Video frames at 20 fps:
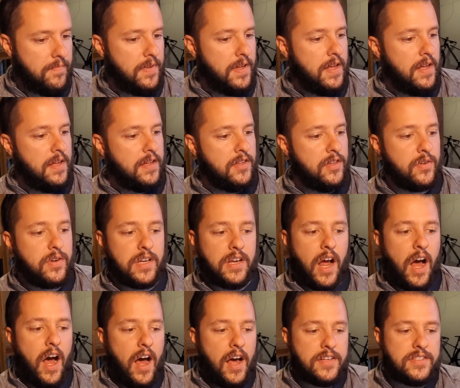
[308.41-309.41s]
you can
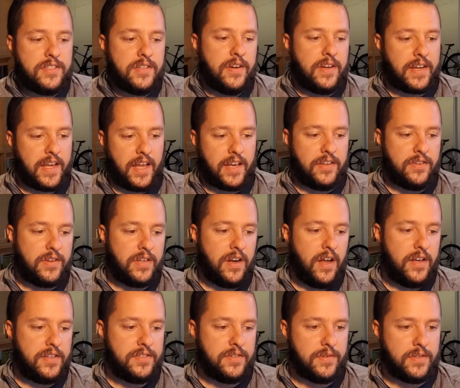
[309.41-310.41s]
also, again, you can also
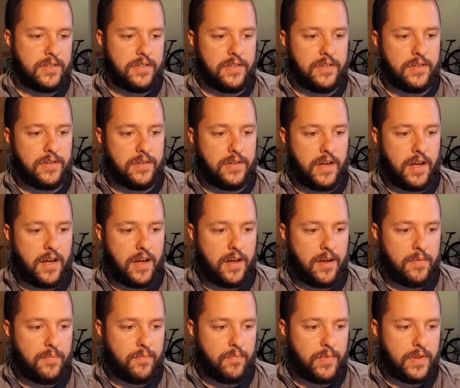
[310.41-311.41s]
include um,
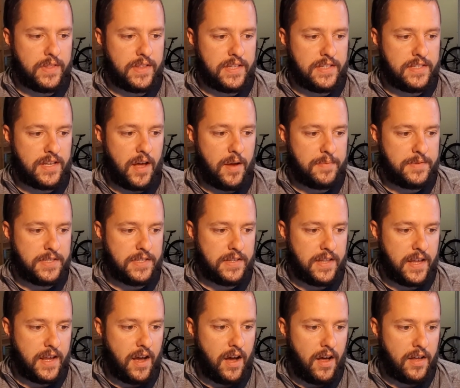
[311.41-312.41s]
with this option, they
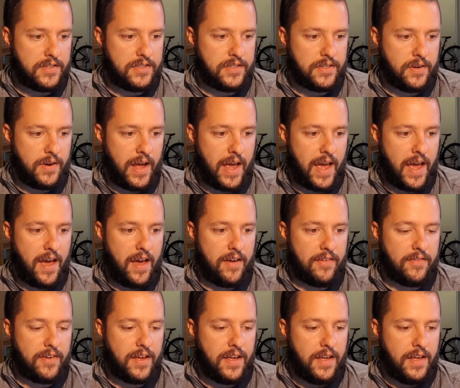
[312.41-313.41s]
also have
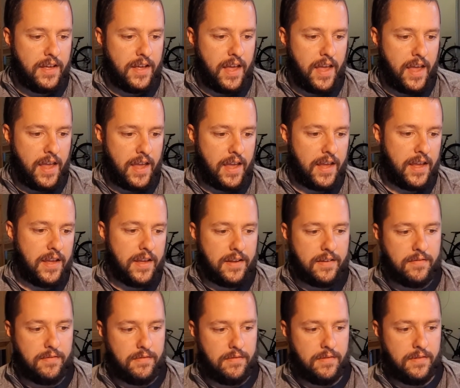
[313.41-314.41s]
a
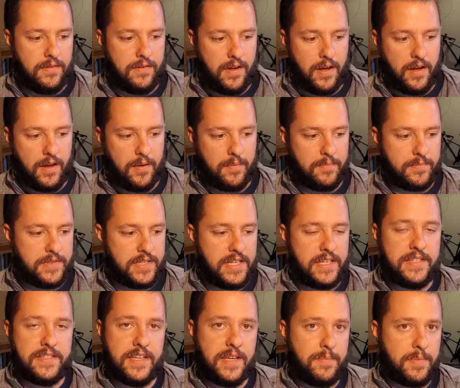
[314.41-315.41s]
um, tea
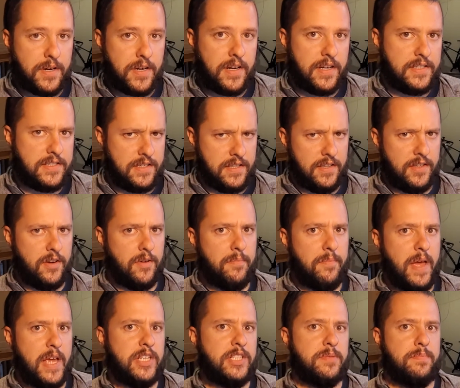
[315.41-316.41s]
steeper. It's the little mesh
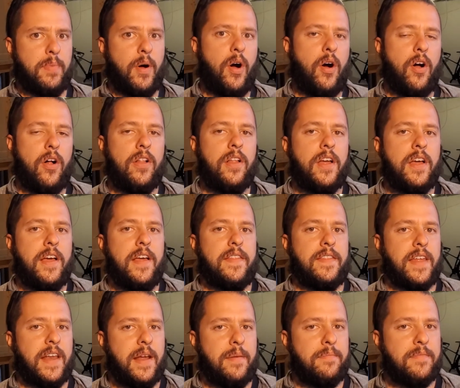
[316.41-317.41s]
ball that
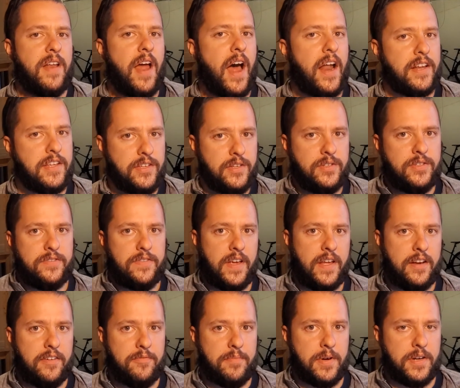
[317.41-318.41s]
I'm not a huge fan of
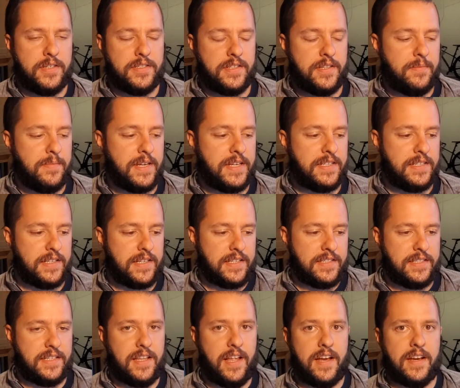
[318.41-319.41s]
personally because it gets a
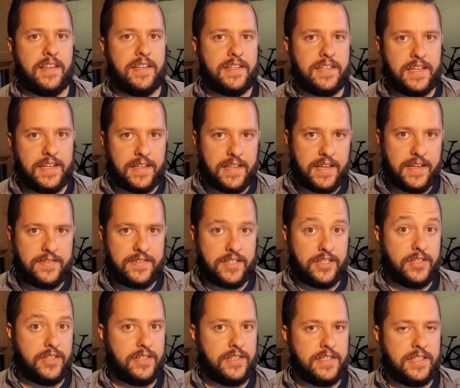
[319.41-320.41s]
lot of the tea leaves into your
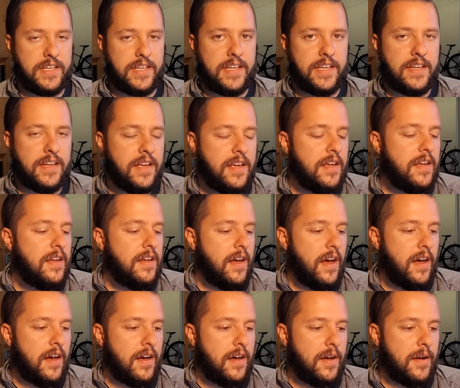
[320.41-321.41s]
tea.
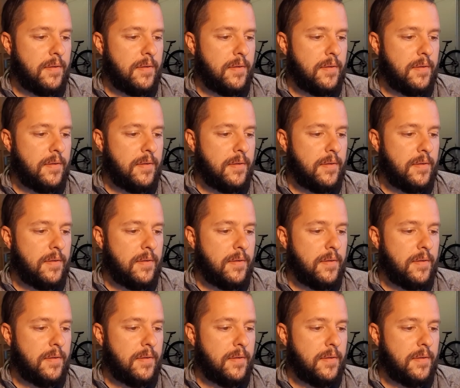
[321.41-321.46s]
Um,